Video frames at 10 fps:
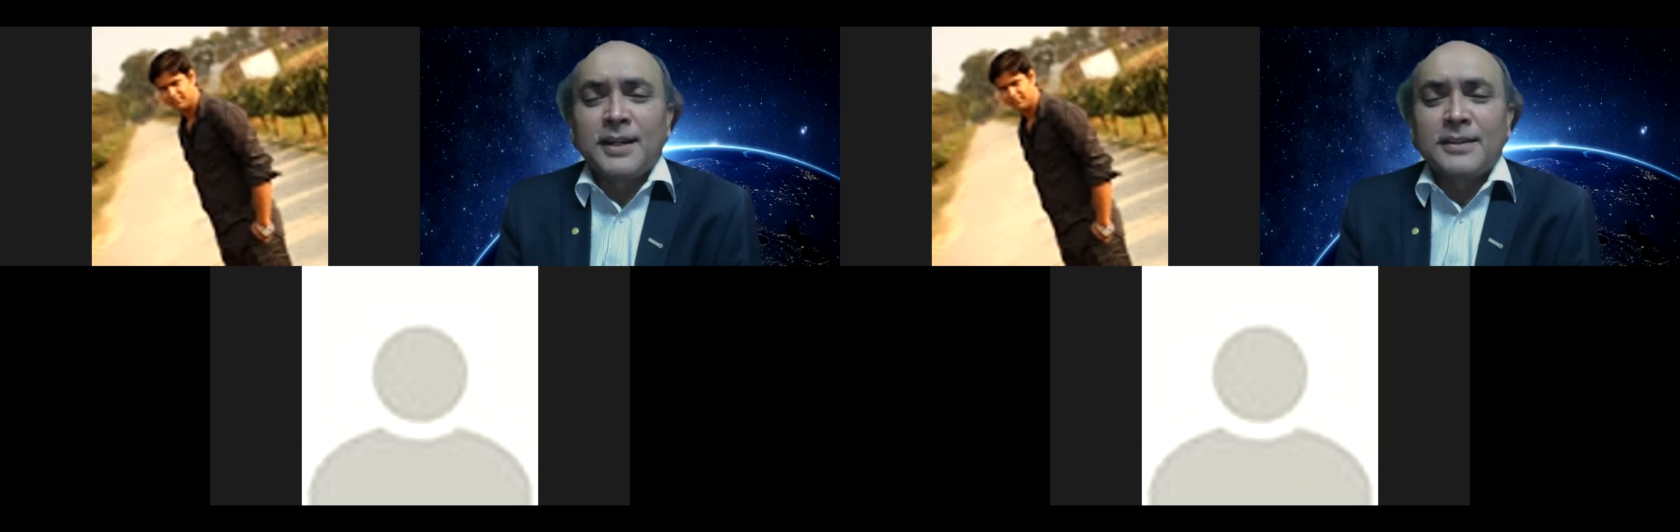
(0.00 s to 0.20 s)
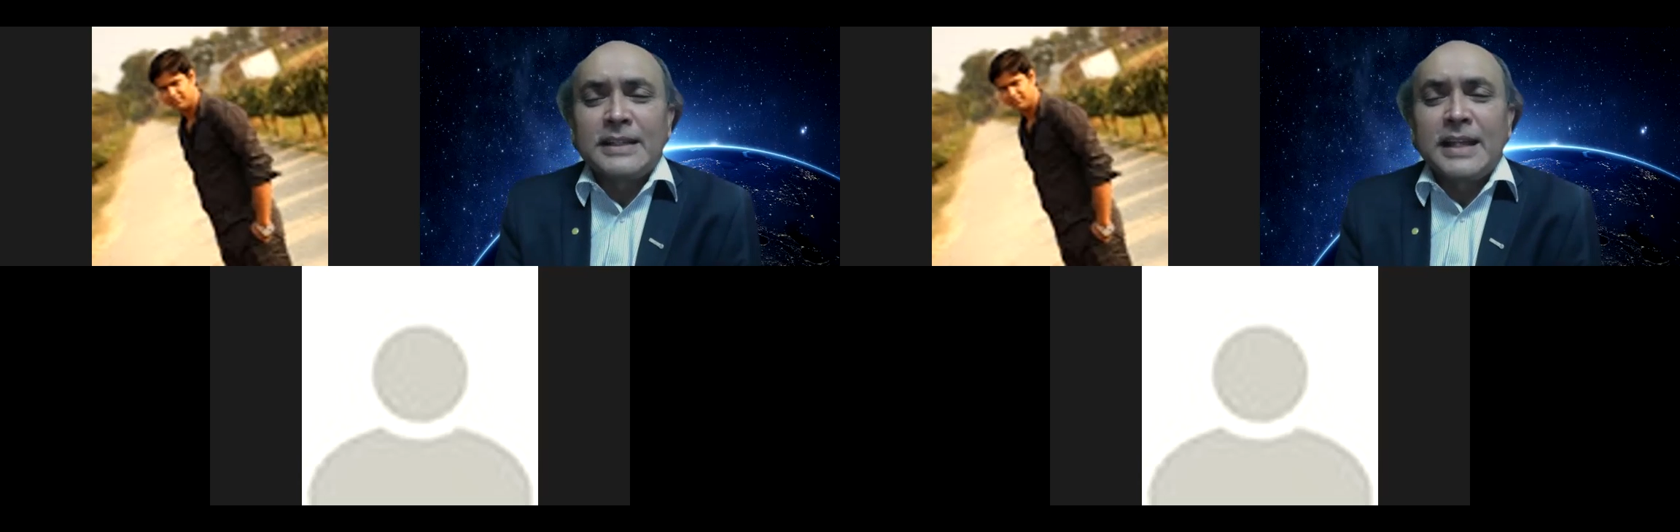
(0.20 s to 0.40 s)

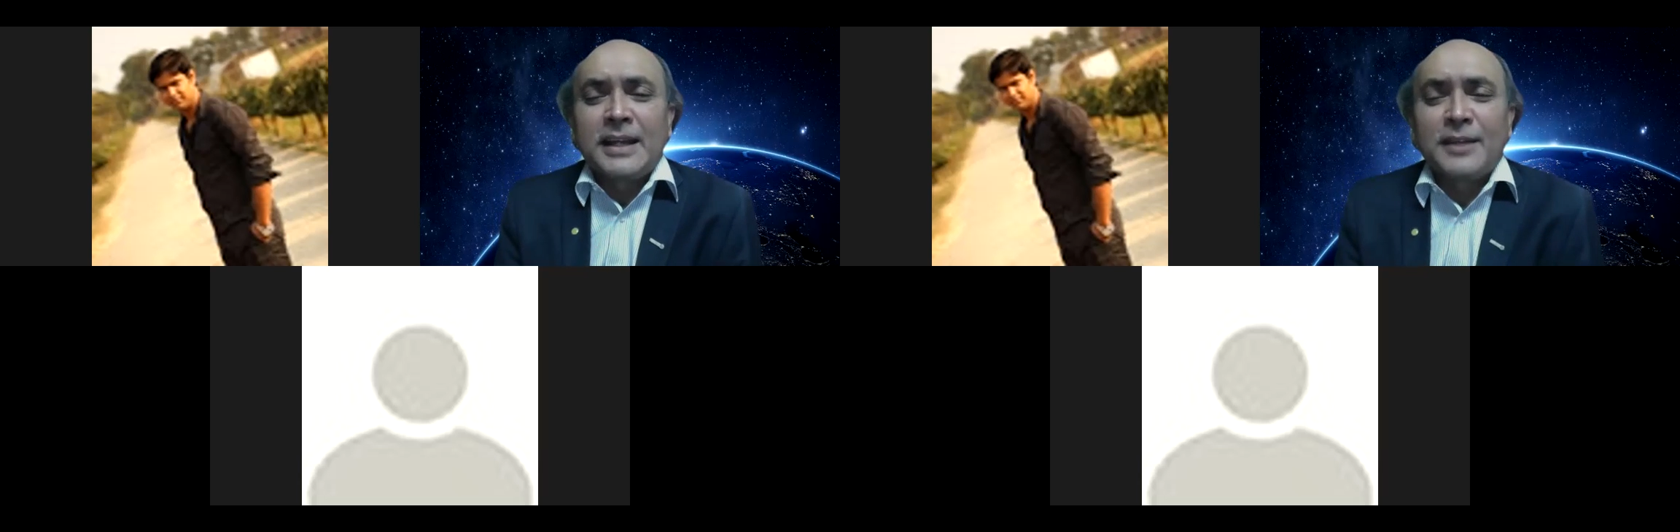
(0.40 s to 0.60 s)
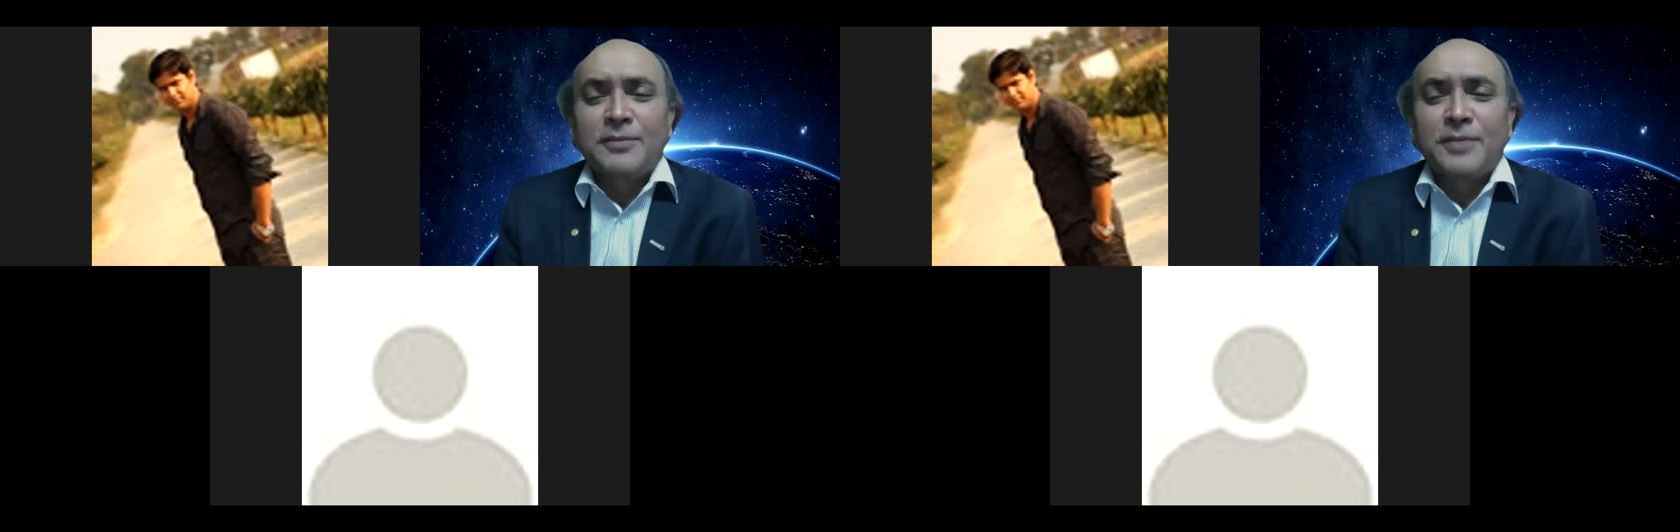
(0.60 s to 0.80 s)

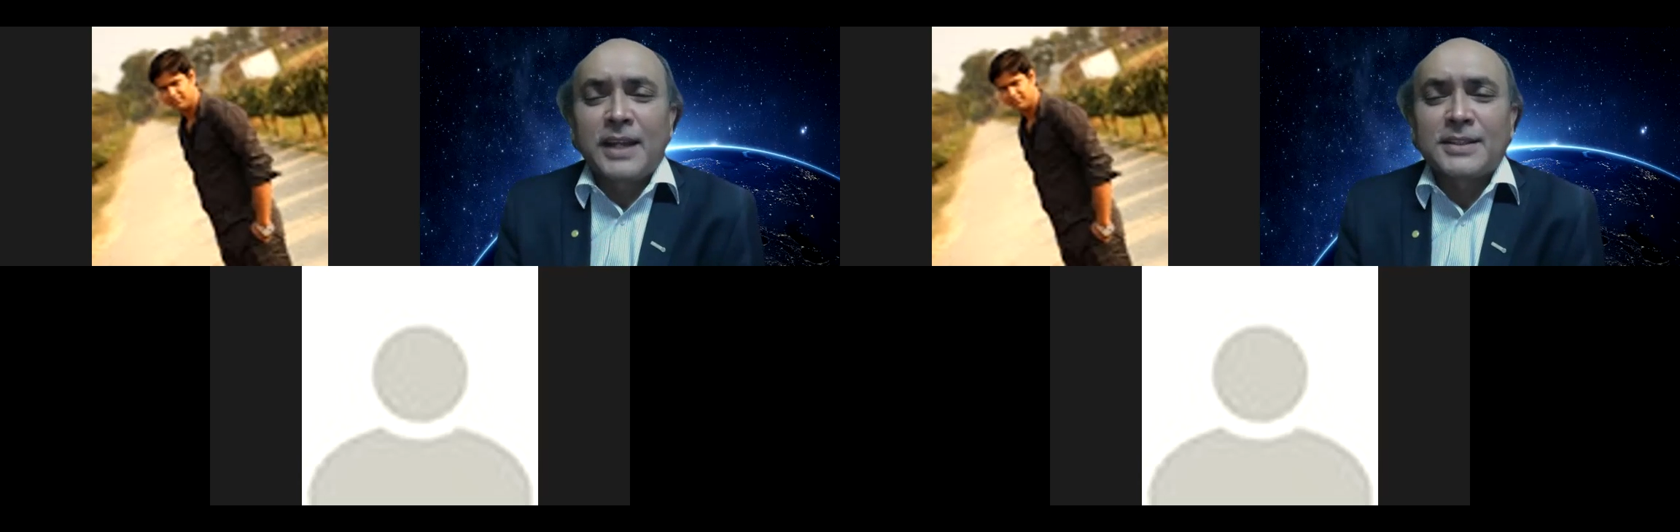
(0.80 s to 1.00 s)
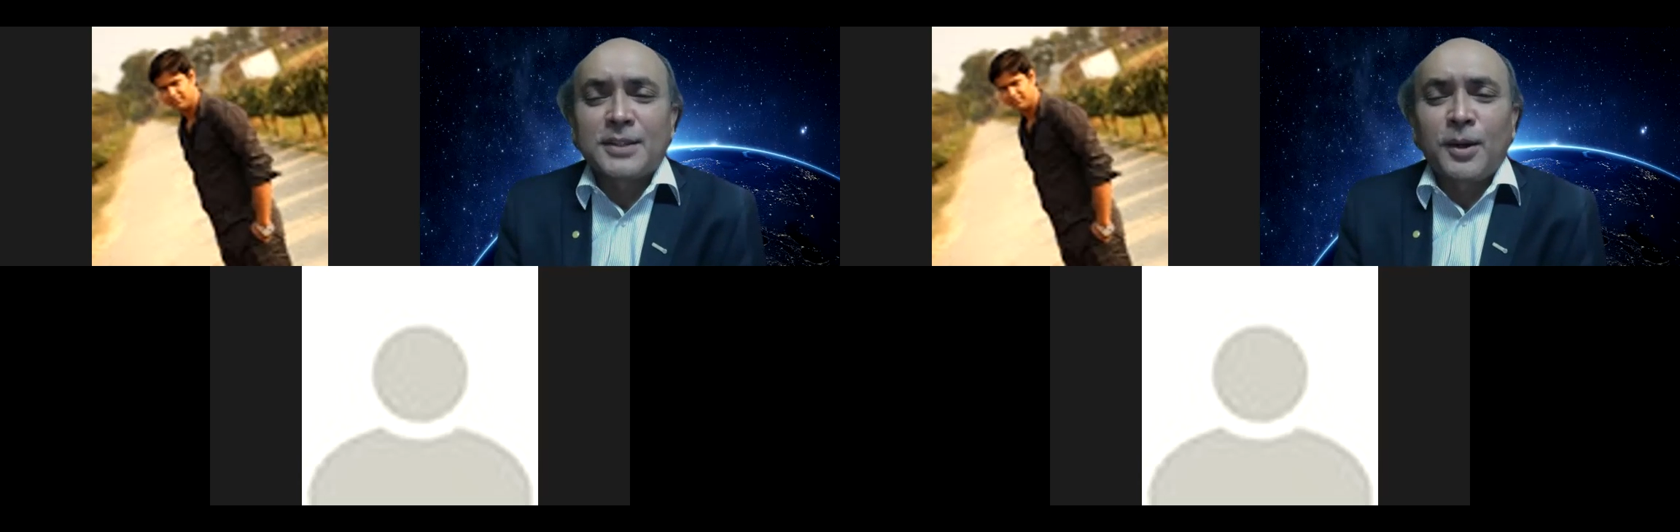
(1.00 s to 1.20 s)
nearly
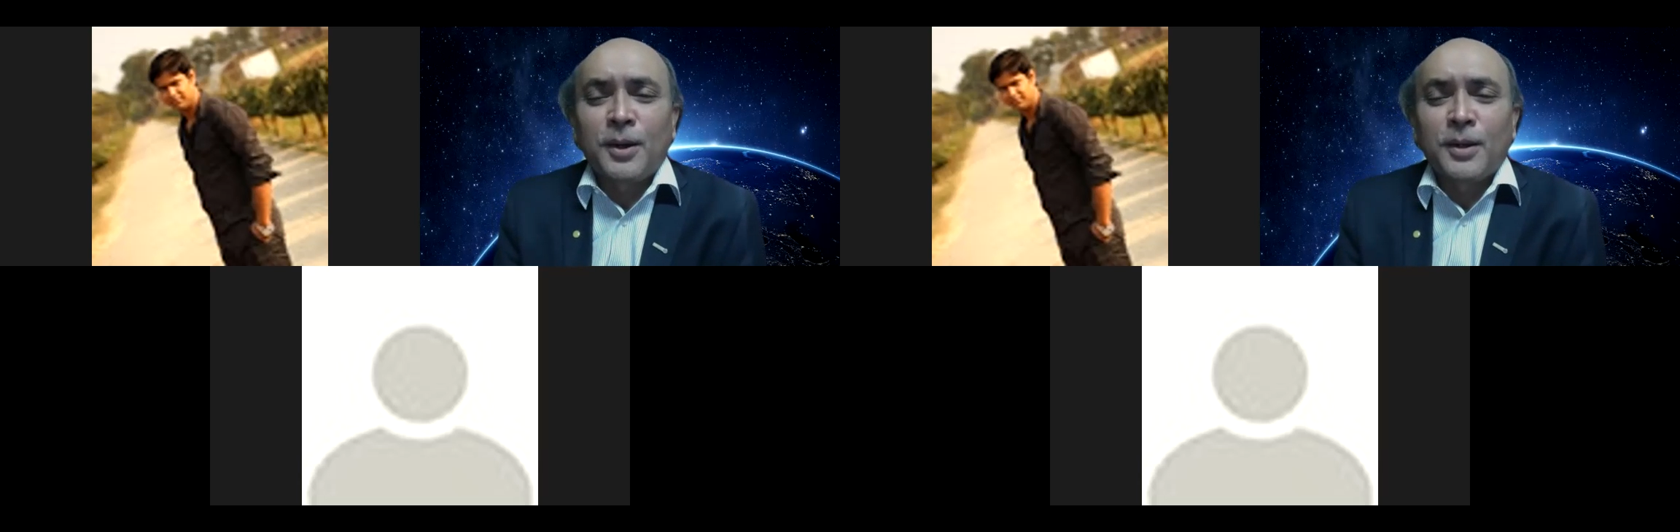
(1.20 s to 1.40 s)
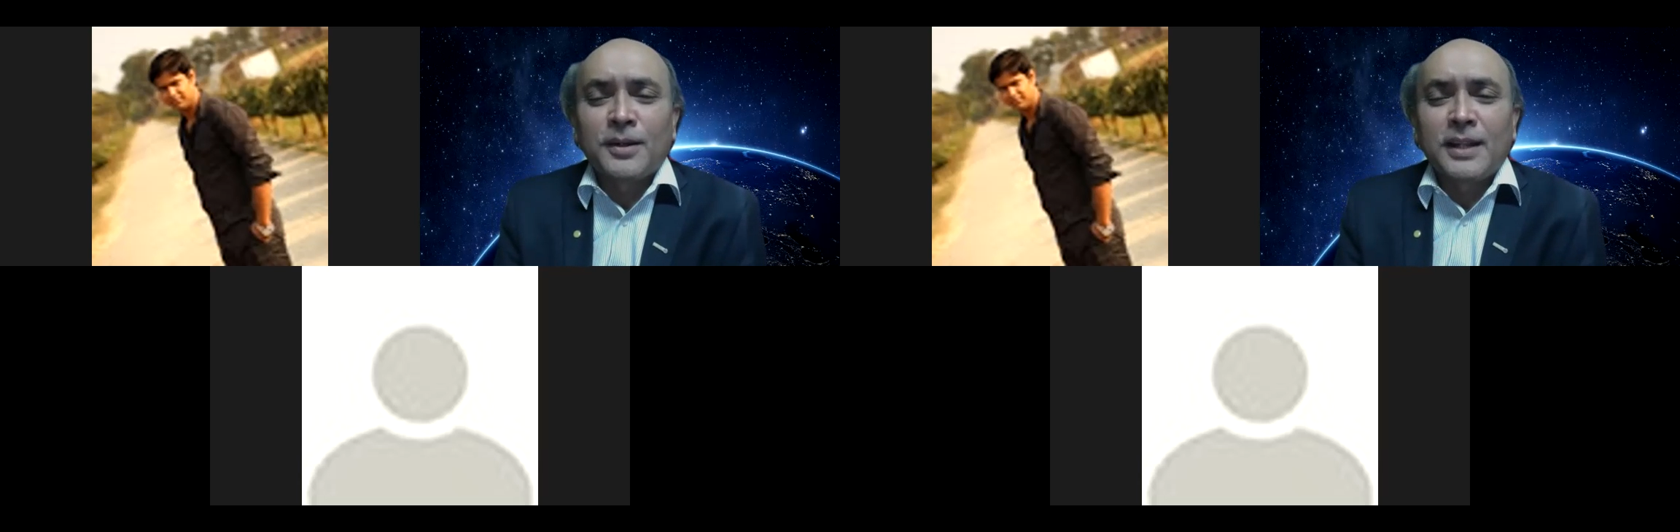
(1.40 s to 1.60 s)
fresh or